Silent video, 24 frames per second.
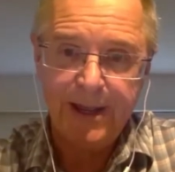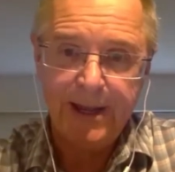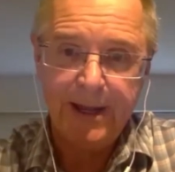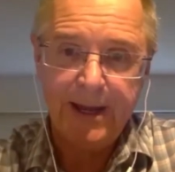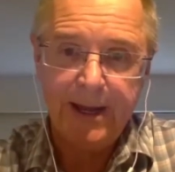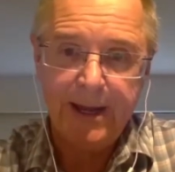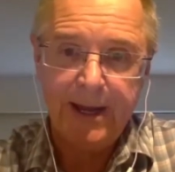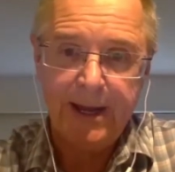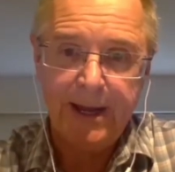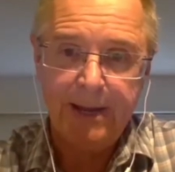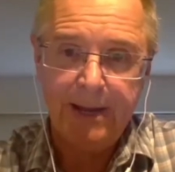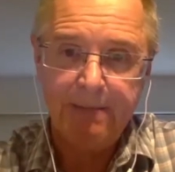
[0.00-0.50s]

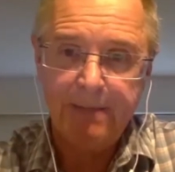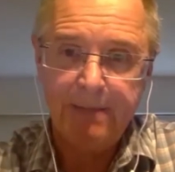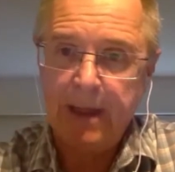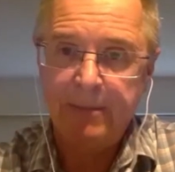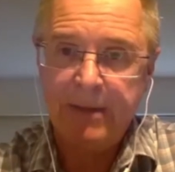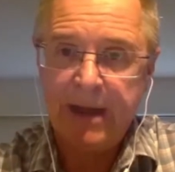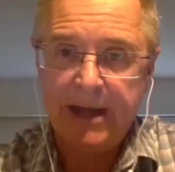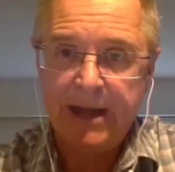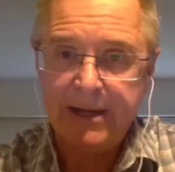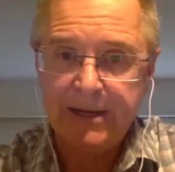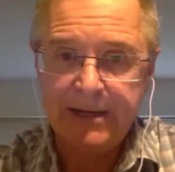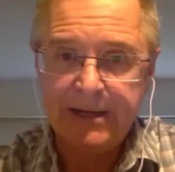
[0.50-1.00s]
Um,
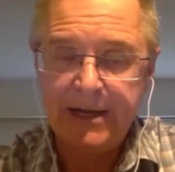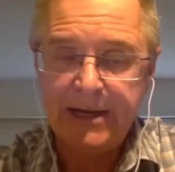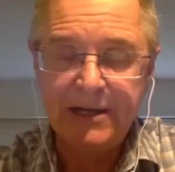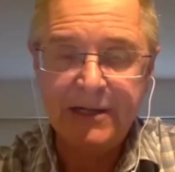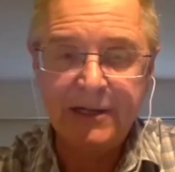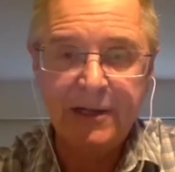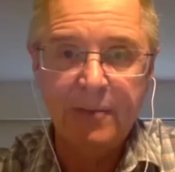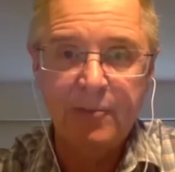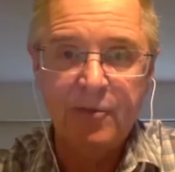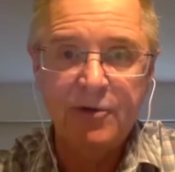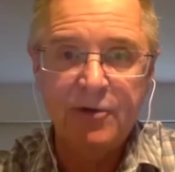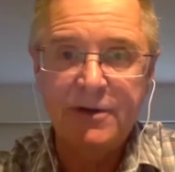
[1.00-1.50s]
I'm not at any
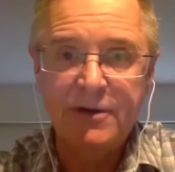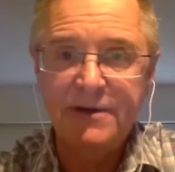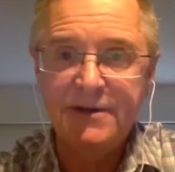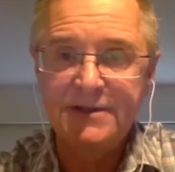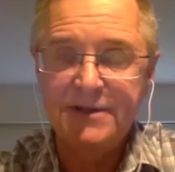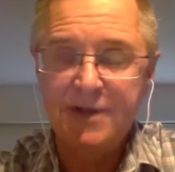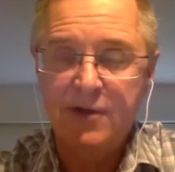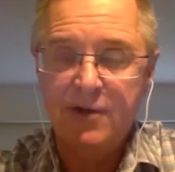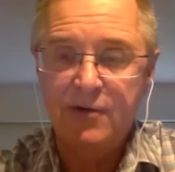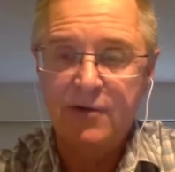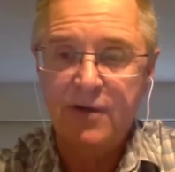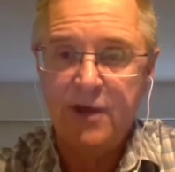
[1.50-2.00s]
liberty to
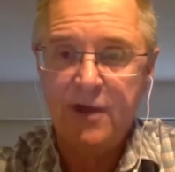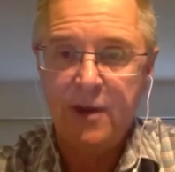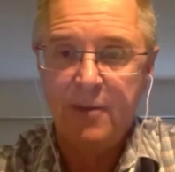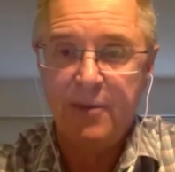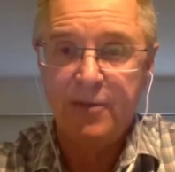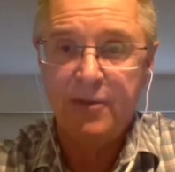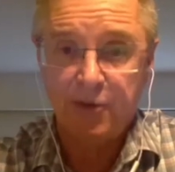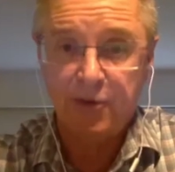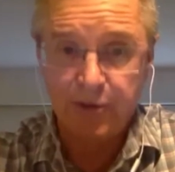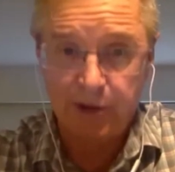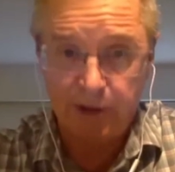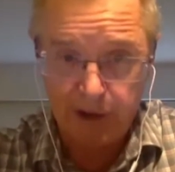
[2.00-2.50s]
say who they are,
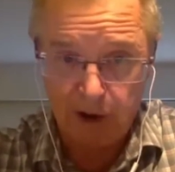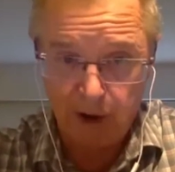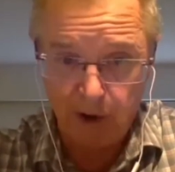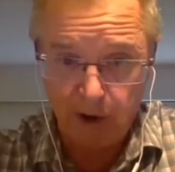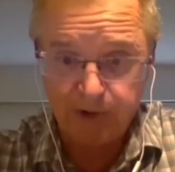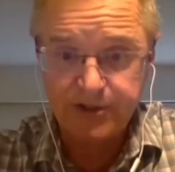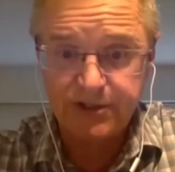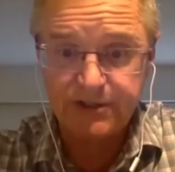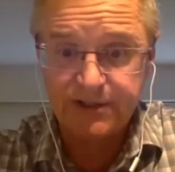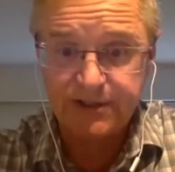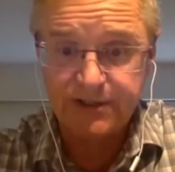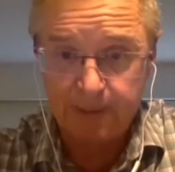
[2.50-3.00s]
but they're the
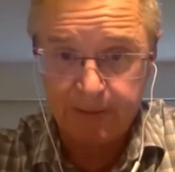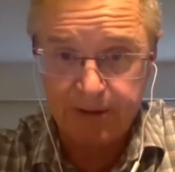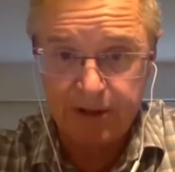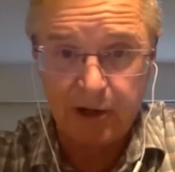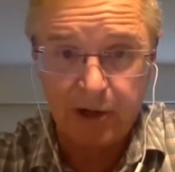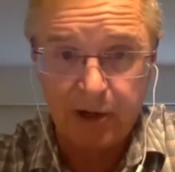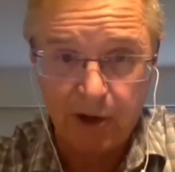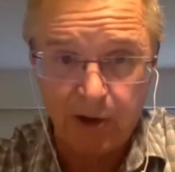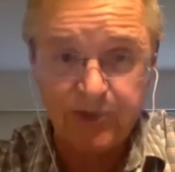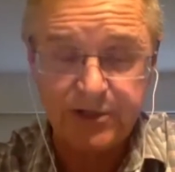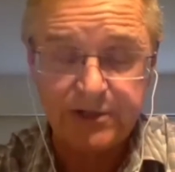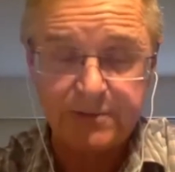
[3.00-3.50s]
largest, some of the
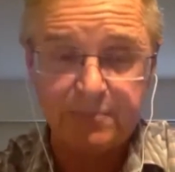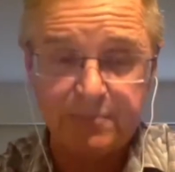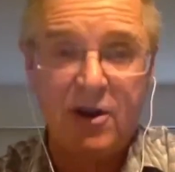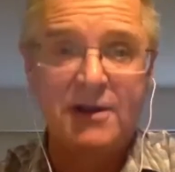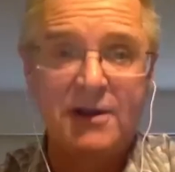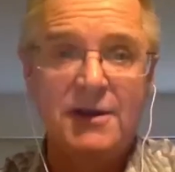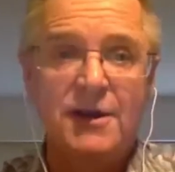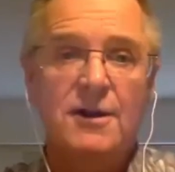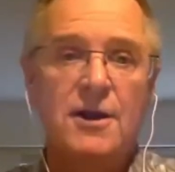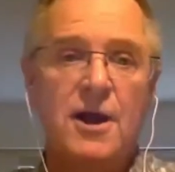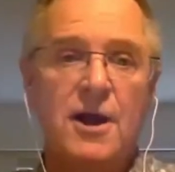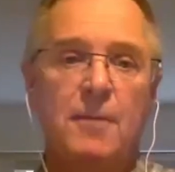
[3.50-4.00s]
largest
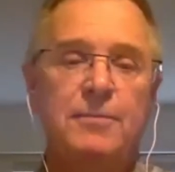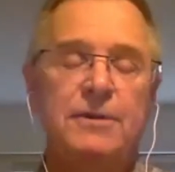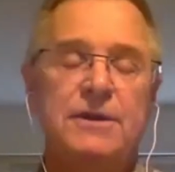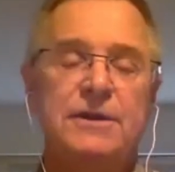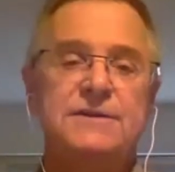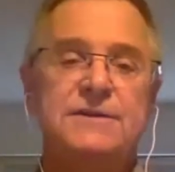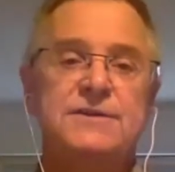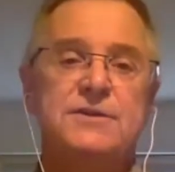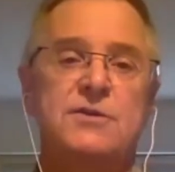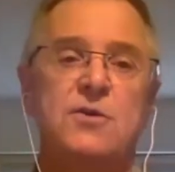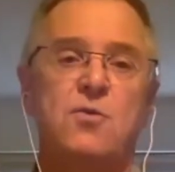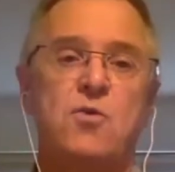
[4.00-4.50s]
branded
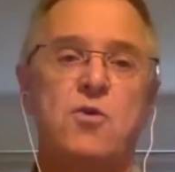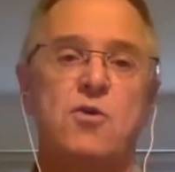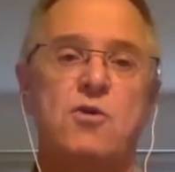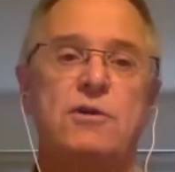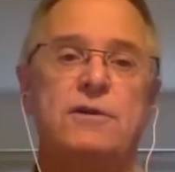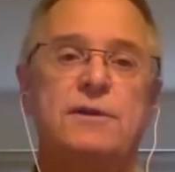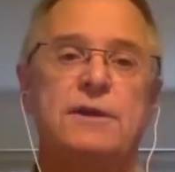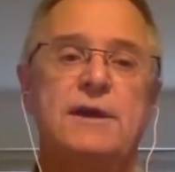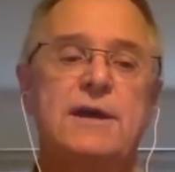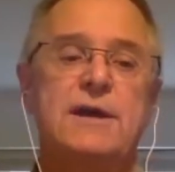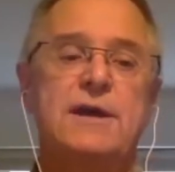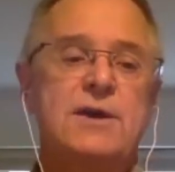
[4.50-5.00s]
companies in the
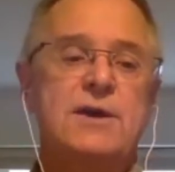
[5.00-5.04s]
world.